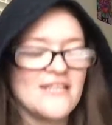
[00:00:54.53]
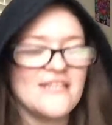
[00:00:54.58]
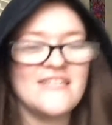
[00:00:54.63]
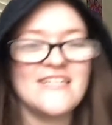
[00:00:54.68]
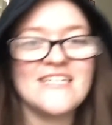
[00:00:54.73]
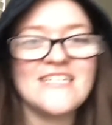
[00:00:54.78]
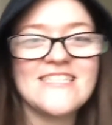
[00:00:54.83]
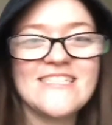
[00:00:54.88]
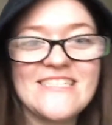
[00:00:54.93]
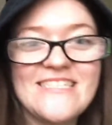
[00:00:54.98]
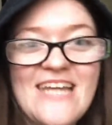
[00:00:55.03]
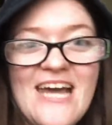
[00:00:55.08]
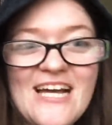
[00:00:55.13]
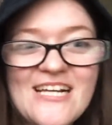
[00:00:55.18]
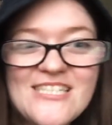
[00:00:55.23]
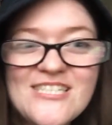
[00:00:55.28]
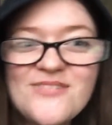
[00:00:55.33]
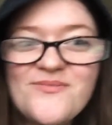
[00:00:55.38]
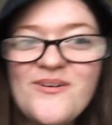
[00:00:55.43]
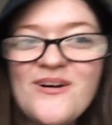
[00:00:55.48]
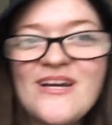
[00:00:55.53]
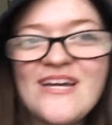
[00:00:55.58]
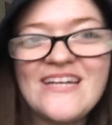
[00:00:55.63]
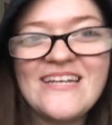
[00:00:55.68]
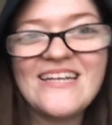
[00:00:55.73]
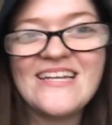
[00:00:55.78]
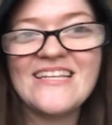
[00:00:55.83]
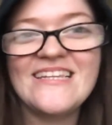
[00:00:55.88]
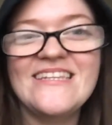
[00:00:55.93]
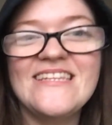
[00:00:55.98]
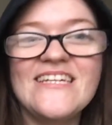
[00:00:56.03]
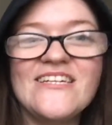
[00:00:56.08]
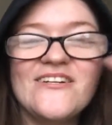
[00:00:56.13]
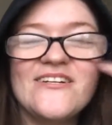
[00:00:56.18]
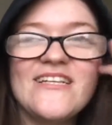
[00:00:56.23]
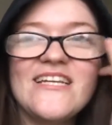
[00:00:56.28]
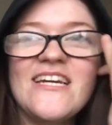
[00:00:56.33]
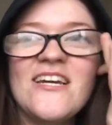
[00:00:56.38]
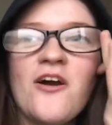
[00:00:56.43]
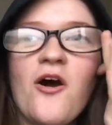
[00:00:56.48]
This next one
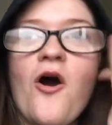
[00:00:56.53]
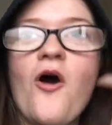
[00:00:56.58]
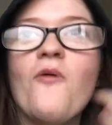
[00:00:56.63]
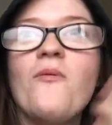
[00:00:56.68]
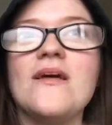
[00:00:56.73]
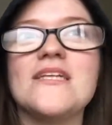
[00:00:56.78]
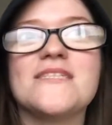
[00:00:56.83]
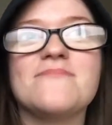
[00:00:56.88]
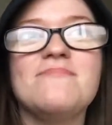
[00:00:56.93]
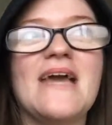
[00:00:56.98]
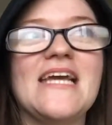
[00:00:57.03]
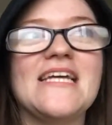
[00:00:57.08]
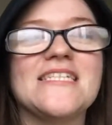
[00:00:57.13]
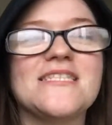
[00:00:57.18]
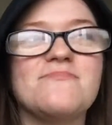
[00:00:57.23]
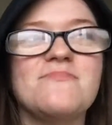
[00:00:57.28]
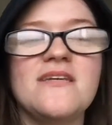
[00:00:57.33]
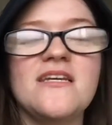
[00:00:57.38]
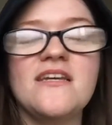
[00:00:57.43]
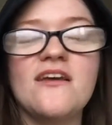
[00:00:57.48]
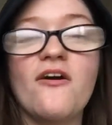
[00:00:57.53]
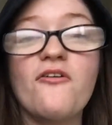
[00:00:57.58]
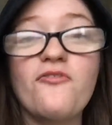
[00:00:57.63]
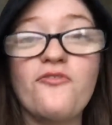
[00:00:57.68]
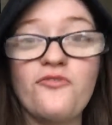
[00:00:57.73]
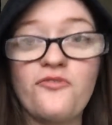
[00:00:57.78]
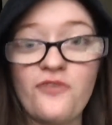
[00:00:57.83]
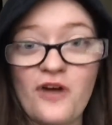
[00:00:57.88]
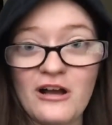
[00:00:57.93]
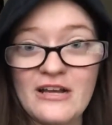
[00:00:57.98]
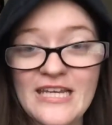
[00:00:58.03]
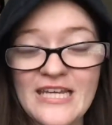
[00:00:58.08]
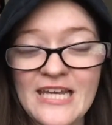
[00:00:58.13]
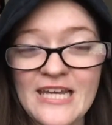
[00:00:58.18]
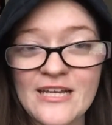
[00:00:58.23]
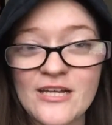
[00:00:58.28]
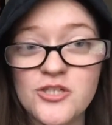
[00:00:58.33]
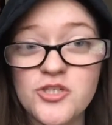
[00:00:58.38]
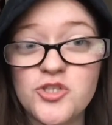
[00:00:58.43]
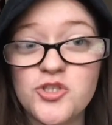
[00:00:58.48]
literally always makes me
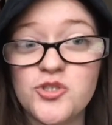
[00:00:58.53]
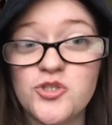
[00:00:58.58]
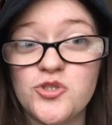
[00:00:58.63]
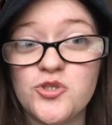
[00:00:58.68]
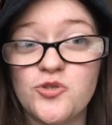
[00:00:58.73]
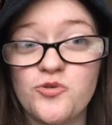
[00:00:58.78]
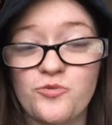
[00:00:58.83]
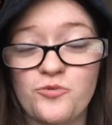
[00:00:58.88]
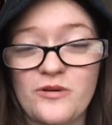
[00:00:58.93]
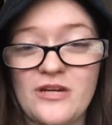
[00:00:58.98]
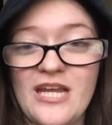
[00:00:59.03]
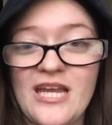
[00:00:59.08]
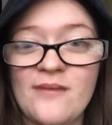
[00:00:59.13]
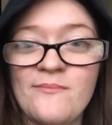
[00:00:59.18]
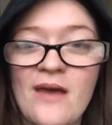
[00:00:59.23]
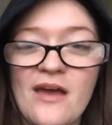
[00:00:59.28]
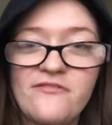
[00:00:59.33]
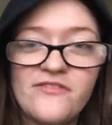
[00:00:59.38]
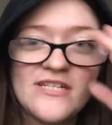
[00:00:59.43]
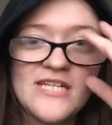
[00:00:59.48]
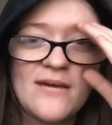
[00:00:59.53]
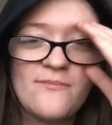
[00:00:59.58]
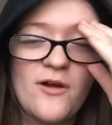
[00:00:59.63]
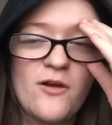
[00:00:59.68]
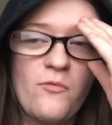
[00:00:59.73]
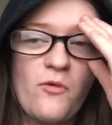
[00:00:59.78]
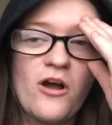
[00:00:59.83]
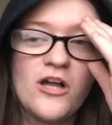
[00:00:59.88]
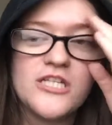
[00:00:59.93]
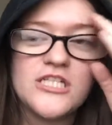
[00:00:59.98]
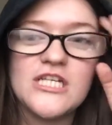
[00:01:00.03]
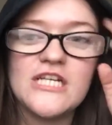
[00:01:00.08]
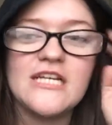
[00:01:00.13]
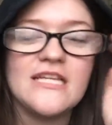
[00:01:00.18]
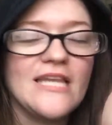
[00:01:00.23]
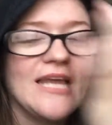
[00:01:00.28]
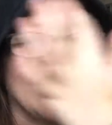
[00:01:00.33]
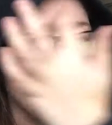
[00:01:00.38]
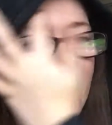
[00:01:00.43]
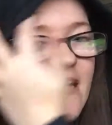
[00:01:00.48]
fucking scream every time I watch
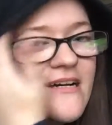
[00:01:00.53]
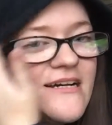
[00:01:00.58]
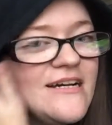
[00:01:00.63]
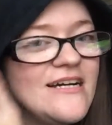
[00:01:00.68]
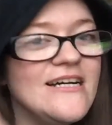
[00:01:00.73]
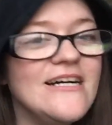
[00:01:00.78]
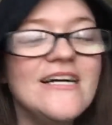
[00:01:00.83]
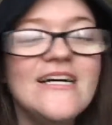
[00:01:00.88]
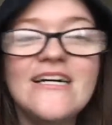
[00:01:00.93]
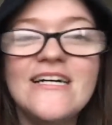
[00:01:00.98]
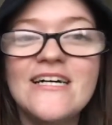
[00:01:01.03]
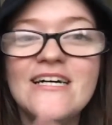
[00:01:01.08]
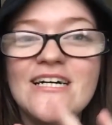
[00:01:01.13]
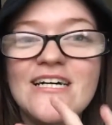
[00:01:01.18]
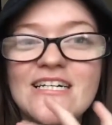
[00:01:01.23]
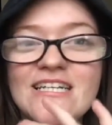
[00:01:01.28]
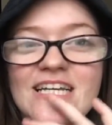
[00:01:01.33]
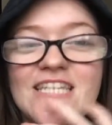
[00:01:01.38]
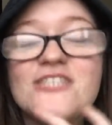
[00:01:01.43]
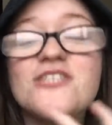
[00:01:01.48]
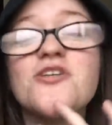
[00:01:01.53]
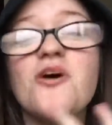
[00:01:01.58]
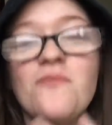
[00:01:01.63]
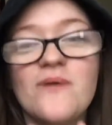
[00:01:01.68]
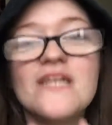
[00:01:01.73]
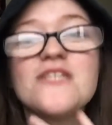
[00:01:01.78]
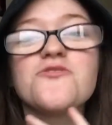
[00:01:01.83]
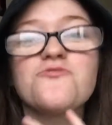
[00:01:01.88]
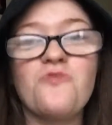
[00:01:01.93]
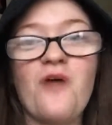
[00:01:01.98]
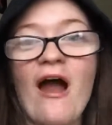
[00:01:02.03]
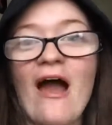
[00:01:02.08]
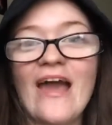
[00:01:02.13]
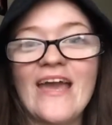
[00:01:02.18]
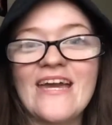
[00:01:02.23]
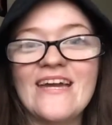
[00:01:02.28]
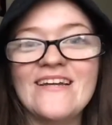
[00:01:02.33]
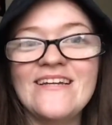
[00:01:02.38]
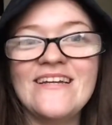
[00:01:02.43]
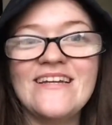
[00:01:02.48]
it. Like, it's
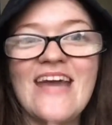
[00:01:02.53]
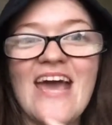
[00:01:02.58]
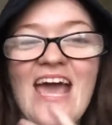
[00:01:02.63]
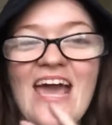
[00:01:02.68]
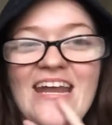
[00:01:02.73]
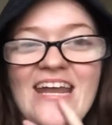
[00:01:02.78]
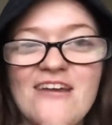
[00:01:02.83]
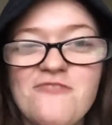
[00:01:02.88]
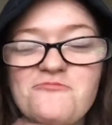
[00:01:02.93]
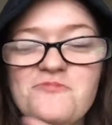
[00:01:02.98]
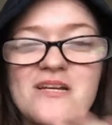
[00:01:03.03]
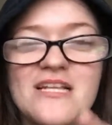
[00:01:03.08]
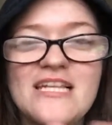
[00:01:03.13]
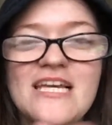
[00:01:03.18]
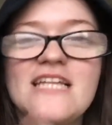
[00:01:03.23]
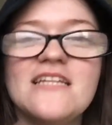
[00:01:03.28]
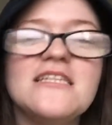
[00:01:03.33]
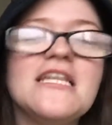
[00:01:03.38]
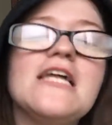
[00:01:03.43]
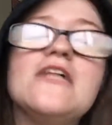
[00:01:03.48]
Ryan, and I really,